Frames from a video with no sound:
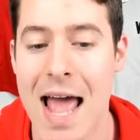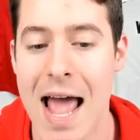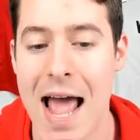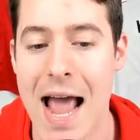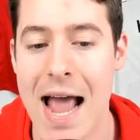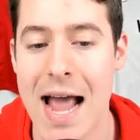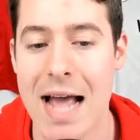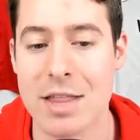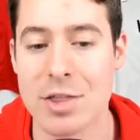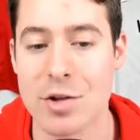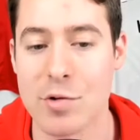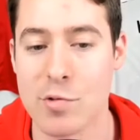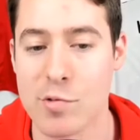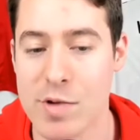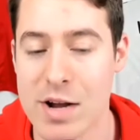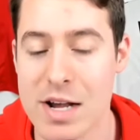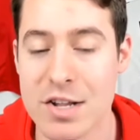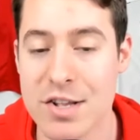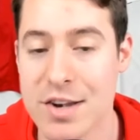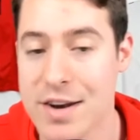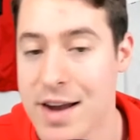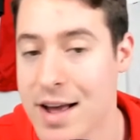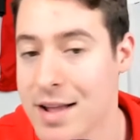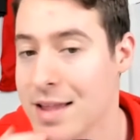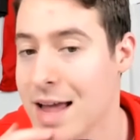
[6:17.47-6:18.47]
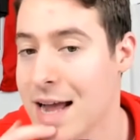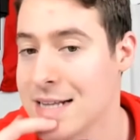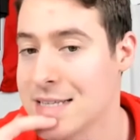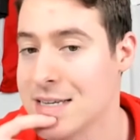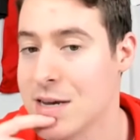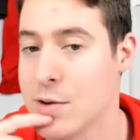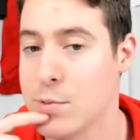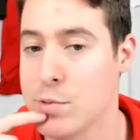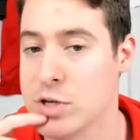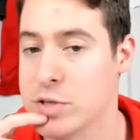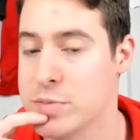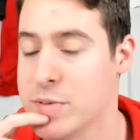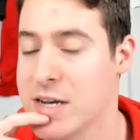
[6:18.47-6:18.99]
And the reason I liked
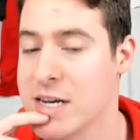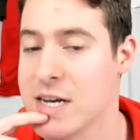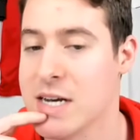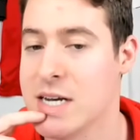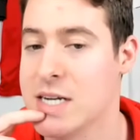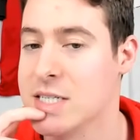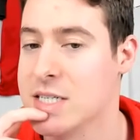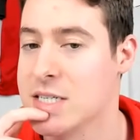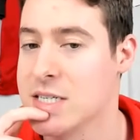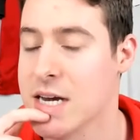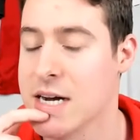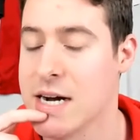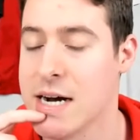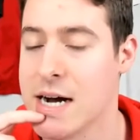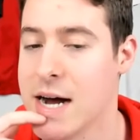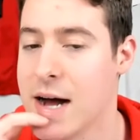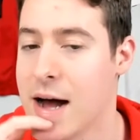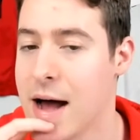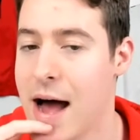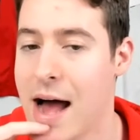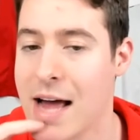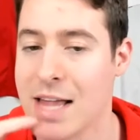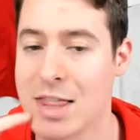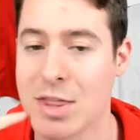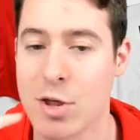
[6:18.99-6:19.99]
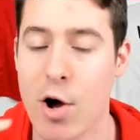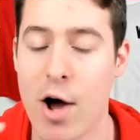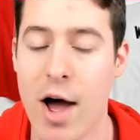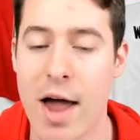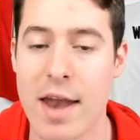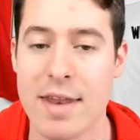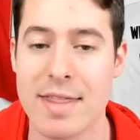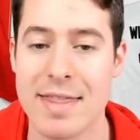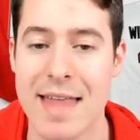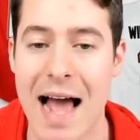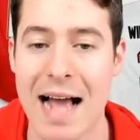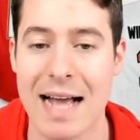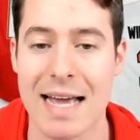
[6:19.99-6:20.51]
it was because I thought
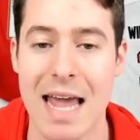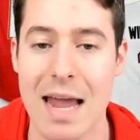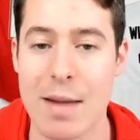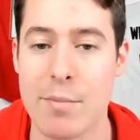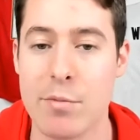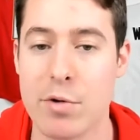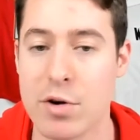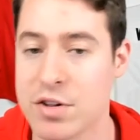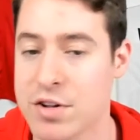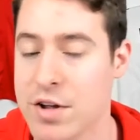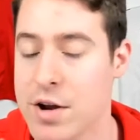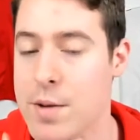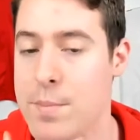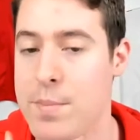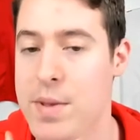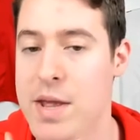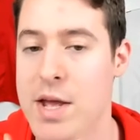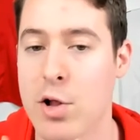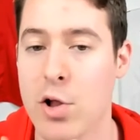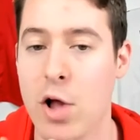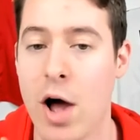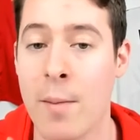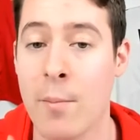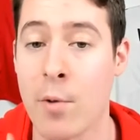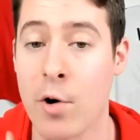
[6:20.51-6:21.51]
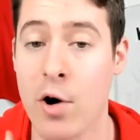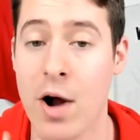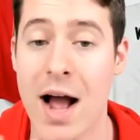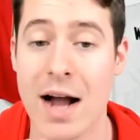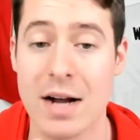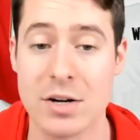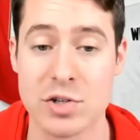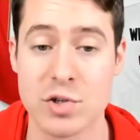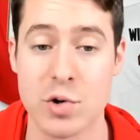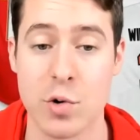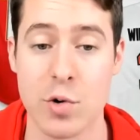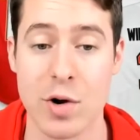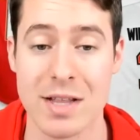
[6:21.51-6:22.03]
that game was going to be a lot more higher
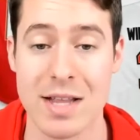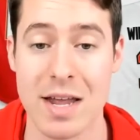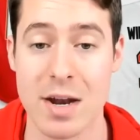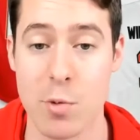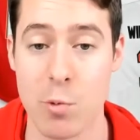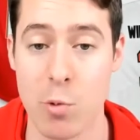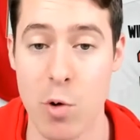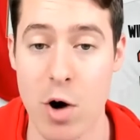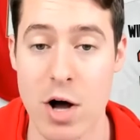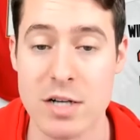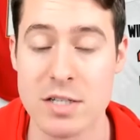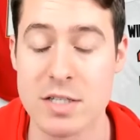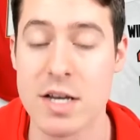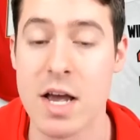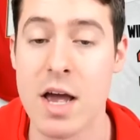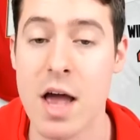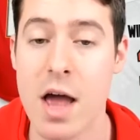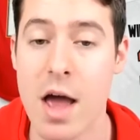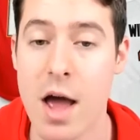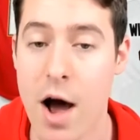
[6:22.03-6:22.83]
scoring than it was.